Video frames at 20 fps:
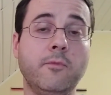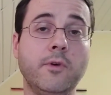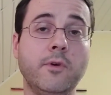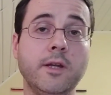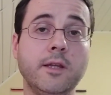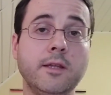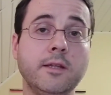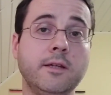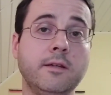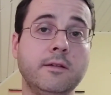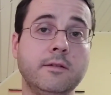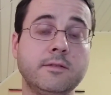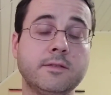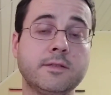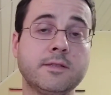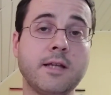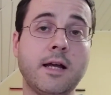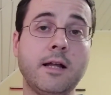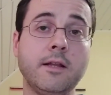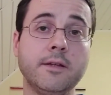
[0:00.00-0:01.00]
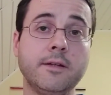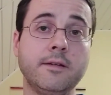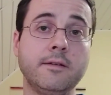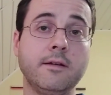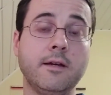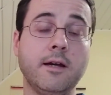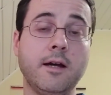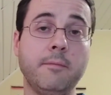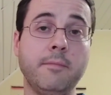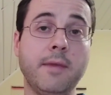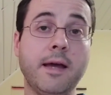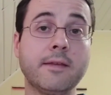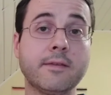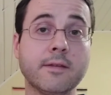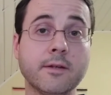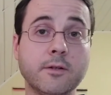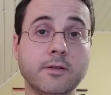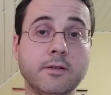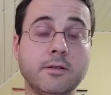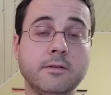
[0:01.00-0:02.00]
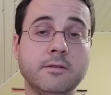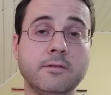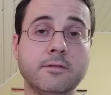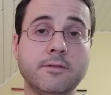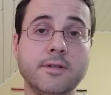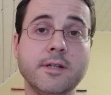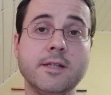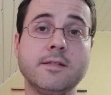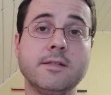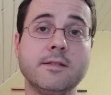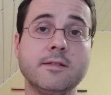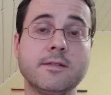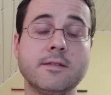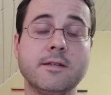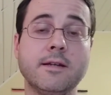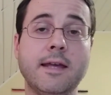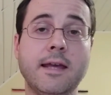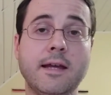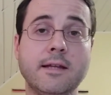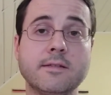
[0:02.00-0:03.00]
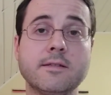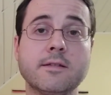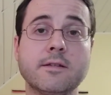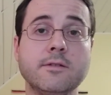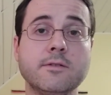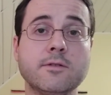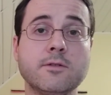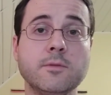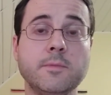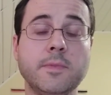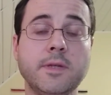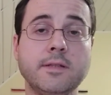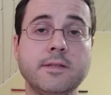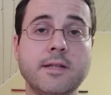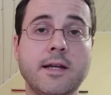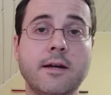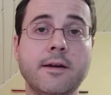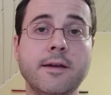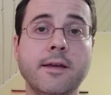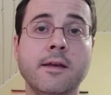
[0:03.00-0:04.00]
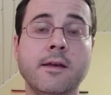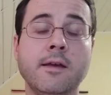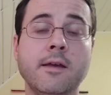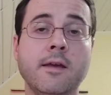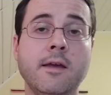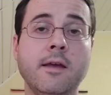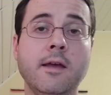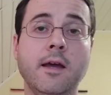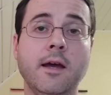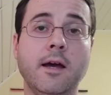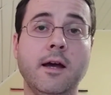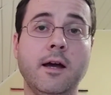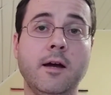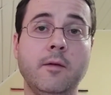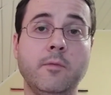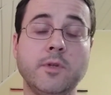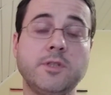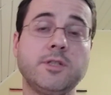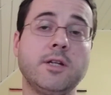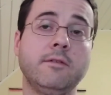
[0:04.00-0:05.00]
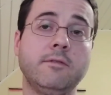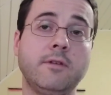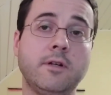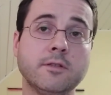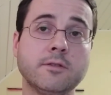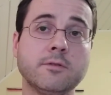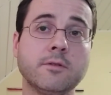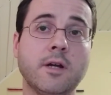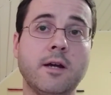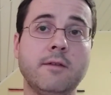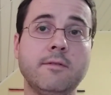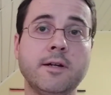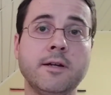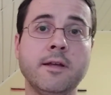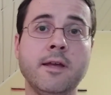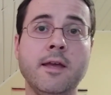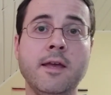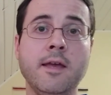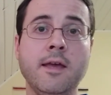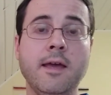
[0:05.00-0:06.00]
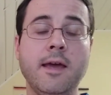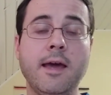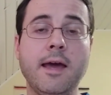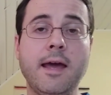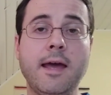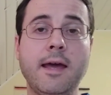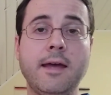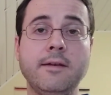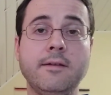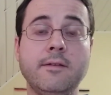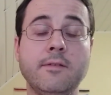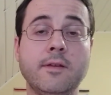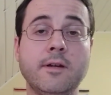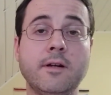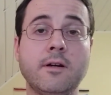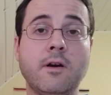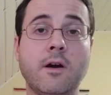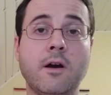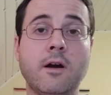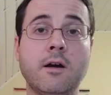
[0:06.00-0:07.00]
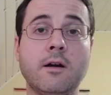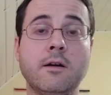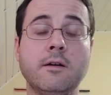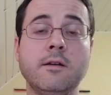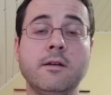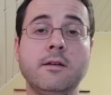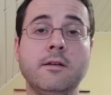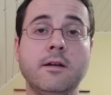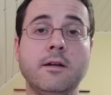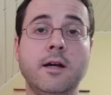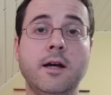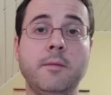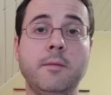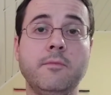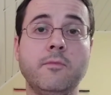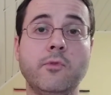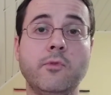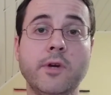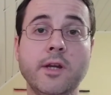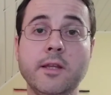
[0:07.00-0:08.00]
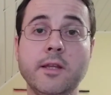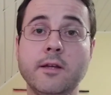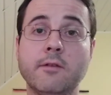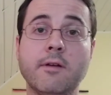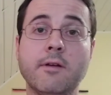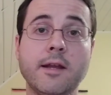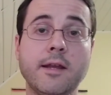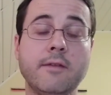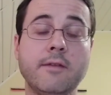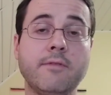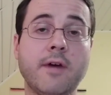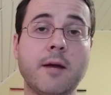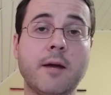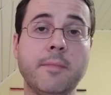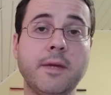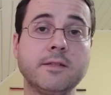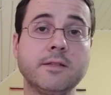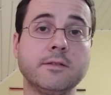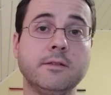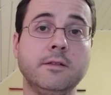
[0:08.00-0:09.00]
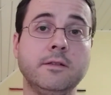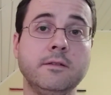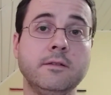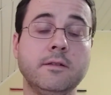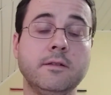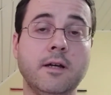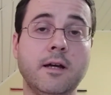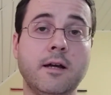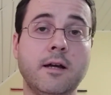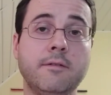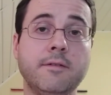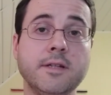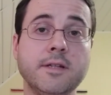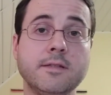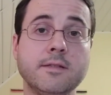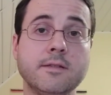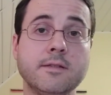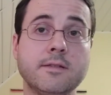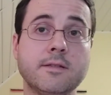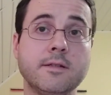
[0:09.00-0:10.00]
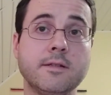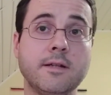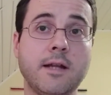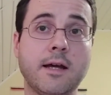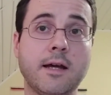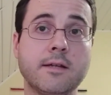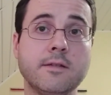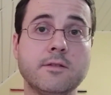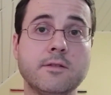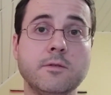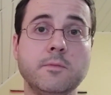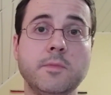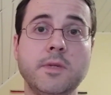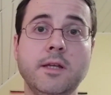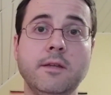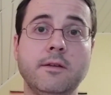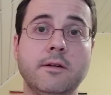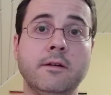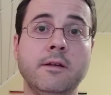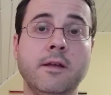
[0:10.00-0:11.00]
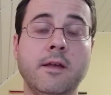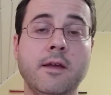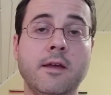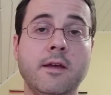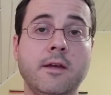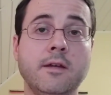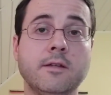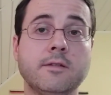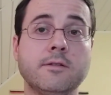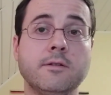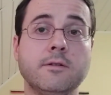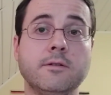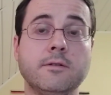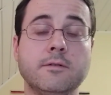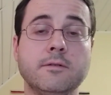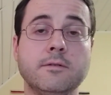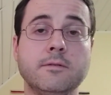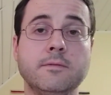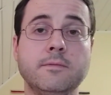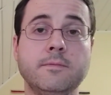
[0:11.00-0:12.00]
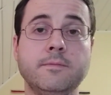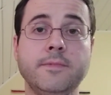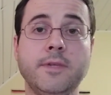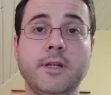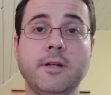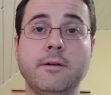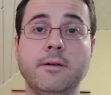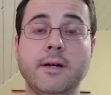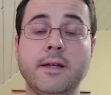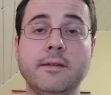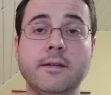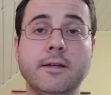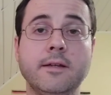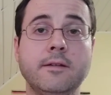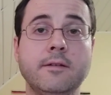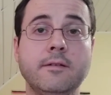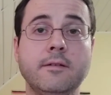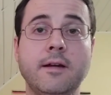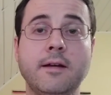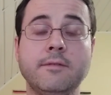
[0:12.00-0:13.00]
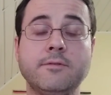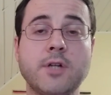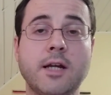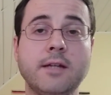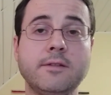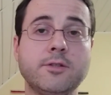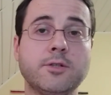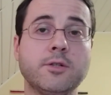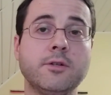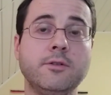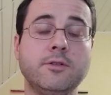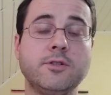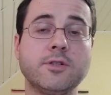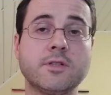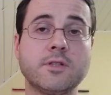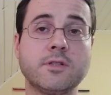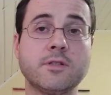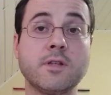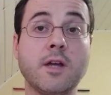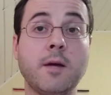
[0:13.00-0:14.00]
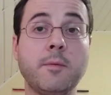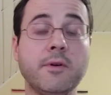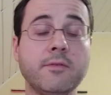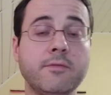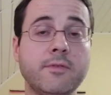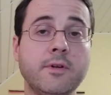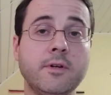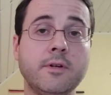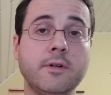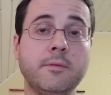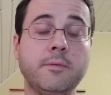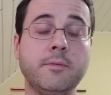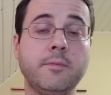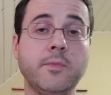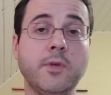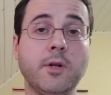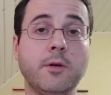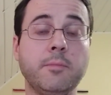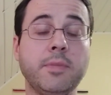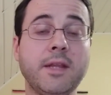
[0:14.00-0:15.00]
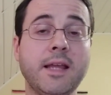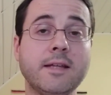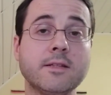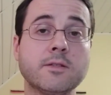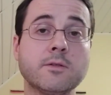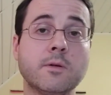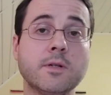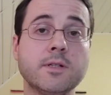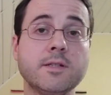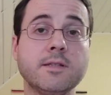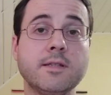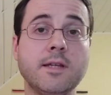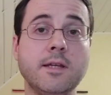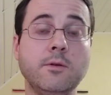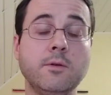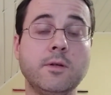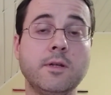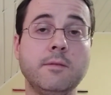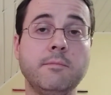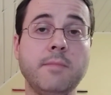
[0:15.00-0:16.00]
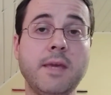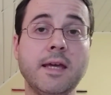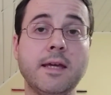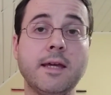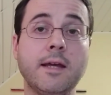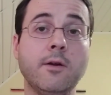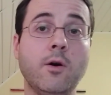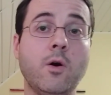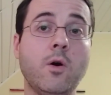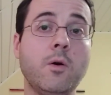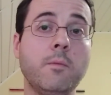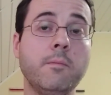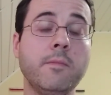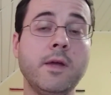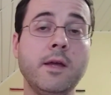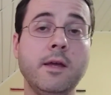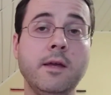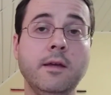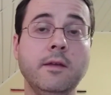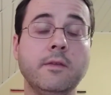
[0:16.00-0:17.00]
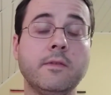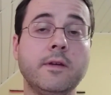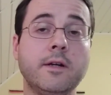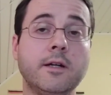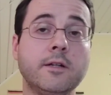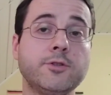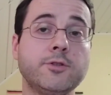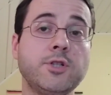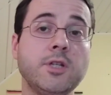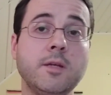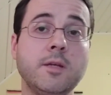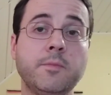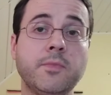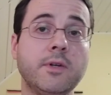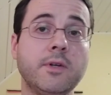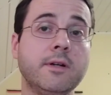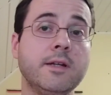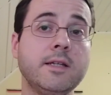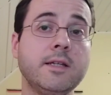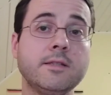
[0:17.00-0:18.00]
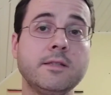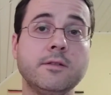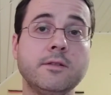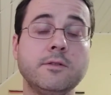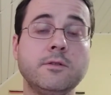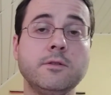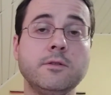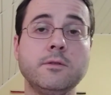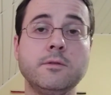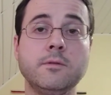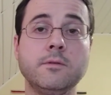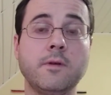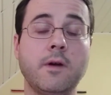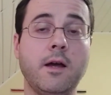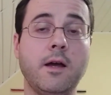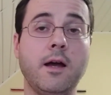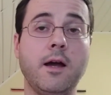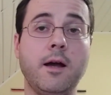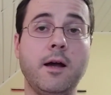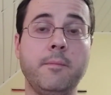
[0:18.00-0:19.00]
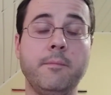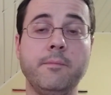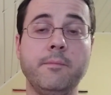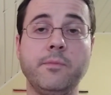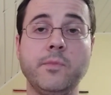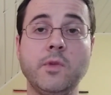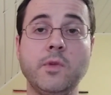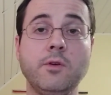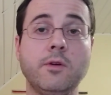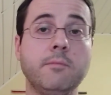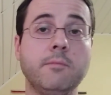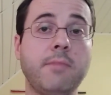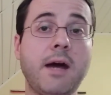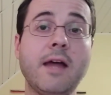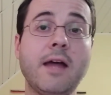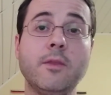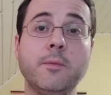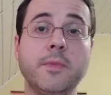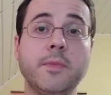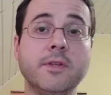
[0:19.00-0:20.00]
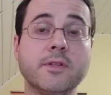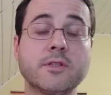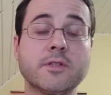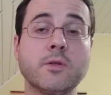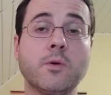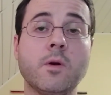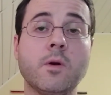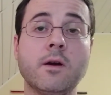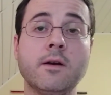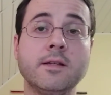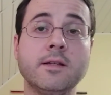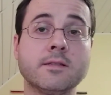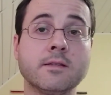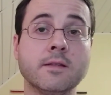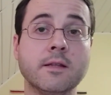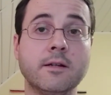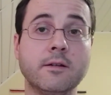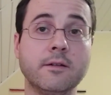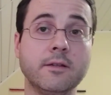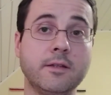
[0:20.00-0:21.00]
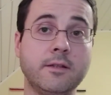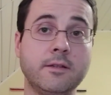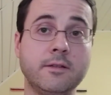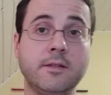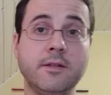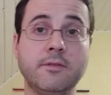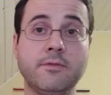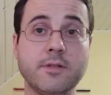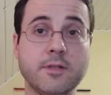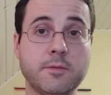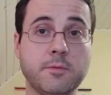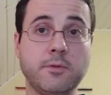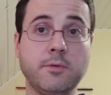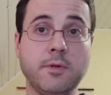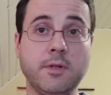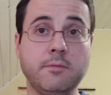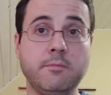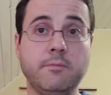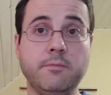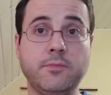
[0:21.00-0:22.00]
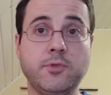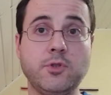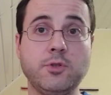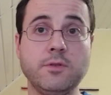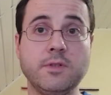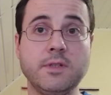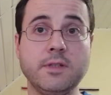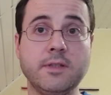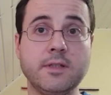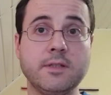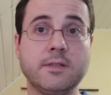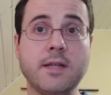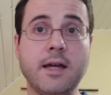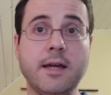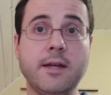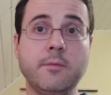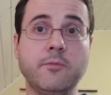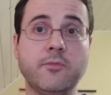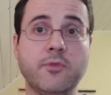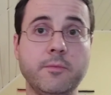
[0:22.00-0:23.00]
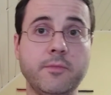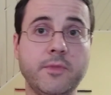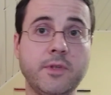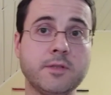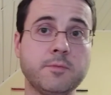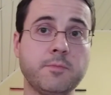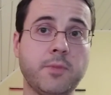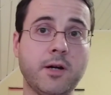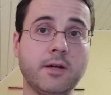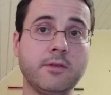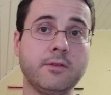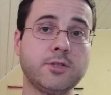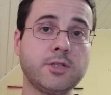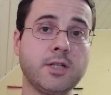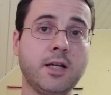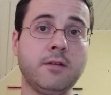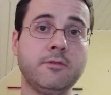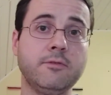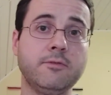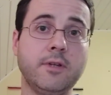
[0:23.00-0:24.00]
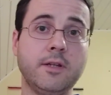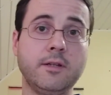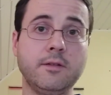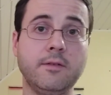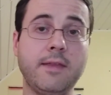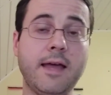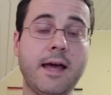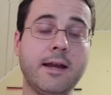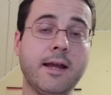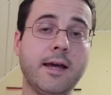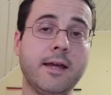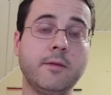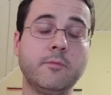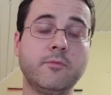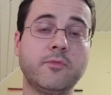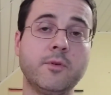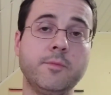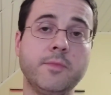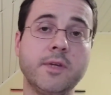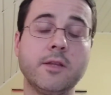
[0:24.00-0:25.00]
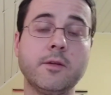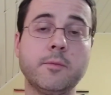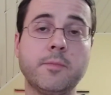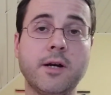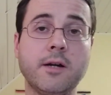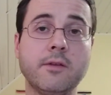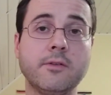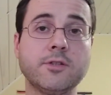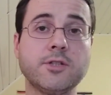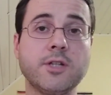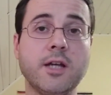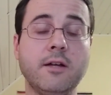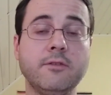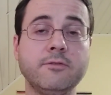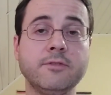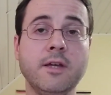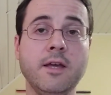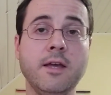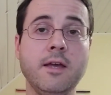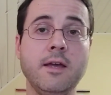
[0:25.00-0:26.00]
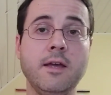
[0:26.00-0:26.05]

really solid ethical reasons against consuming dairy, which I've also covered. And there are really great environmental reasons to not consume it either. So, I think I've tried to show you just some of the, plant sources that you can make at home. They're cheap, they're easy to do. You can buy them in the store. It's literally the difference between choosing this item from this part of the shelf and that item from the other part of the shelf.